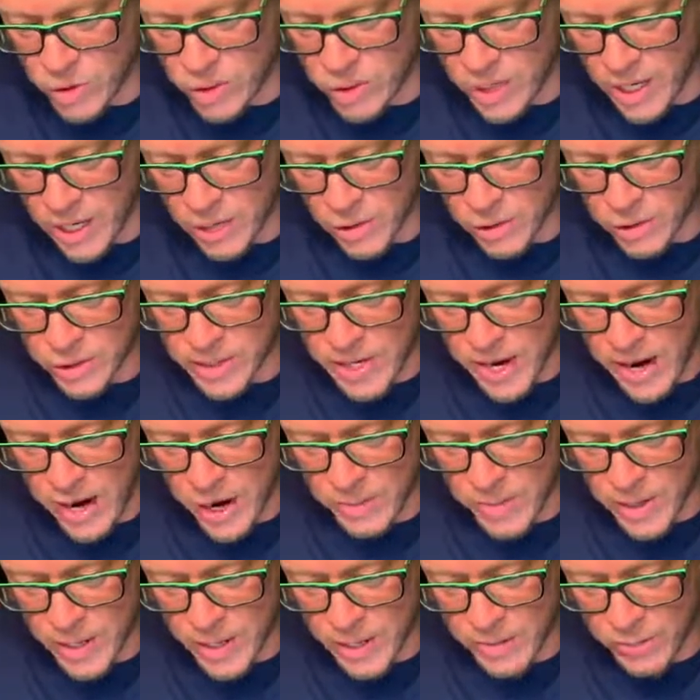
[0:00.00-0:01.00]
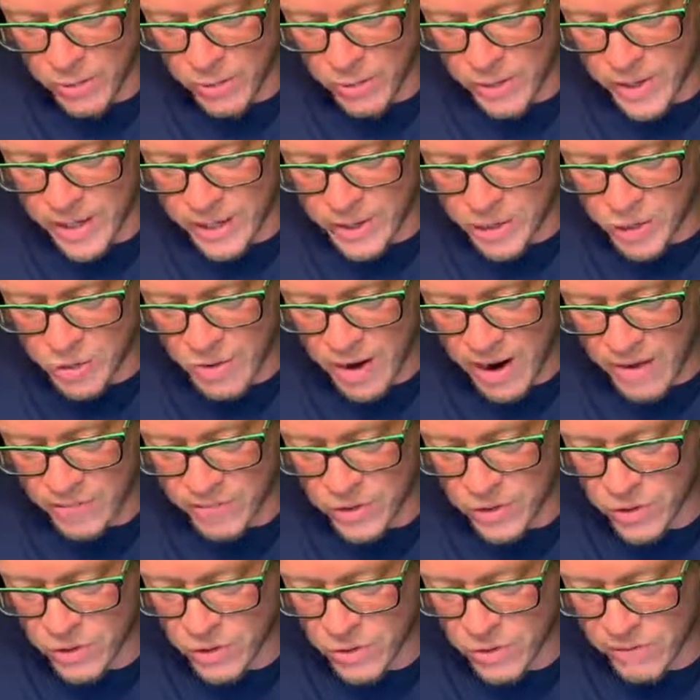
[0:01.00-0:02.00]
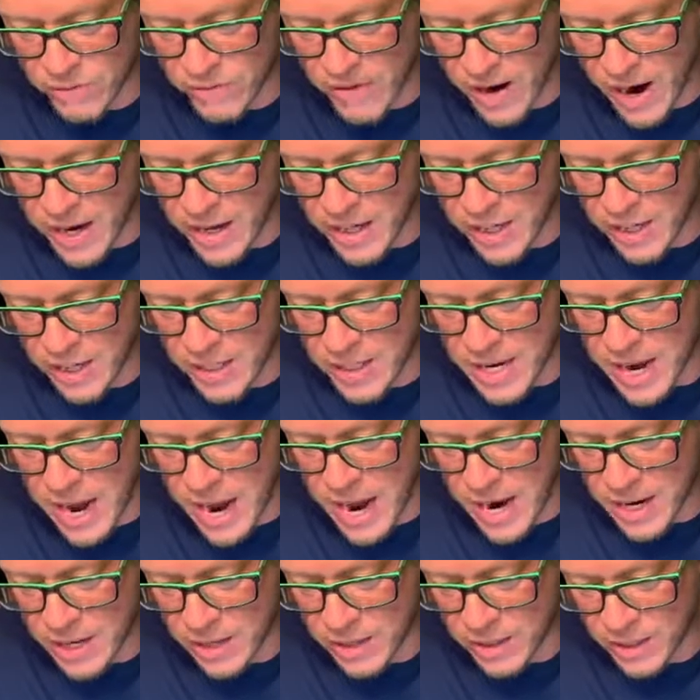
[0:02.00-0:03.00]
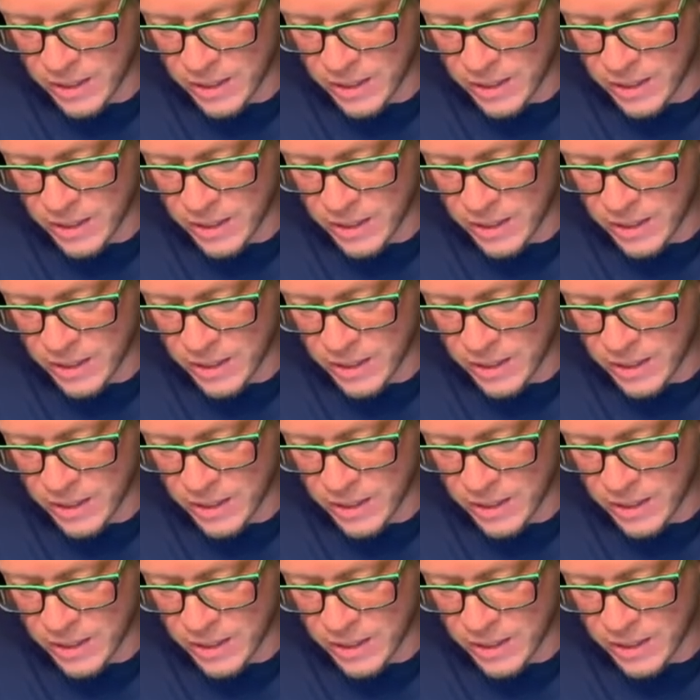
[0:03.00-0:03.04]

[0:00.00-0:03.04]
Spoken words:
sailors, airmen, and Marines who have to do the fighting and dying.